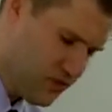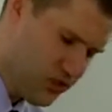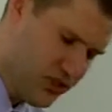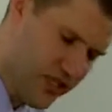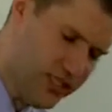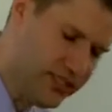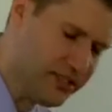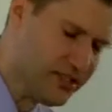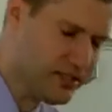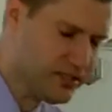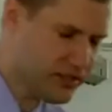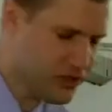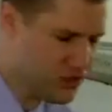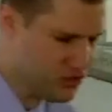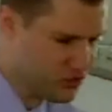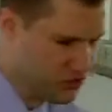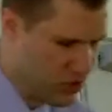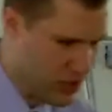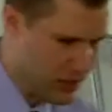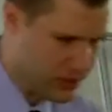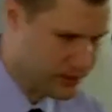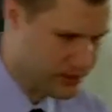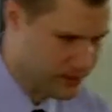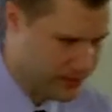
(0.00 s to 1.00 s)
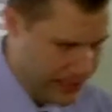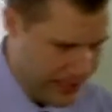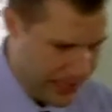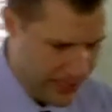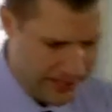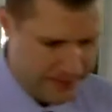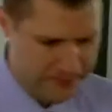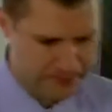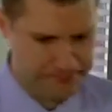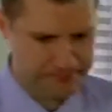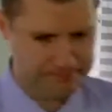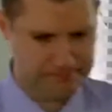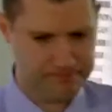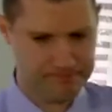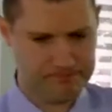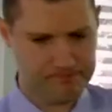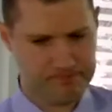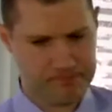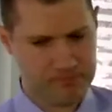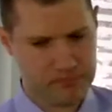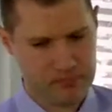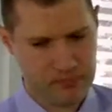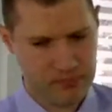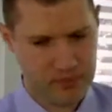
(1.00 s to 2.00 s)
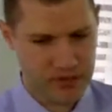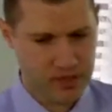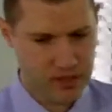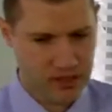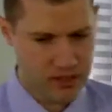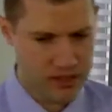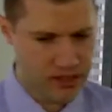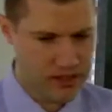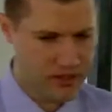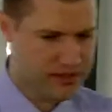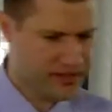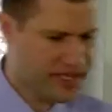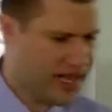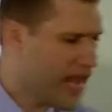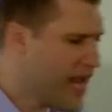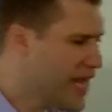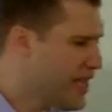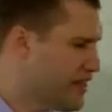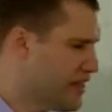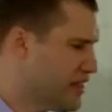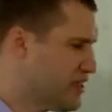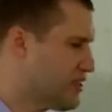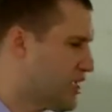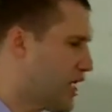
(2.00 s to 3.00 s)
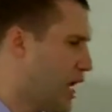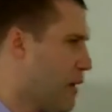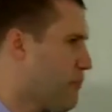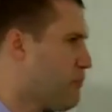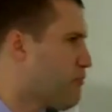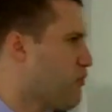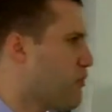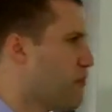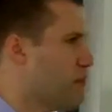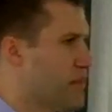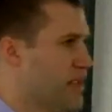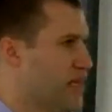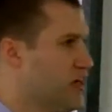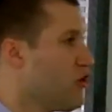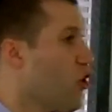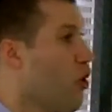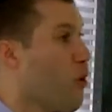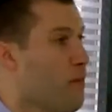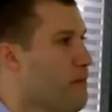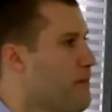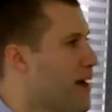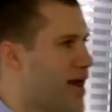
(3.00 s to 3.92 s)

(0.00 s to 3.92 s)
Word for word: Jesus does not say, Take this cup from me no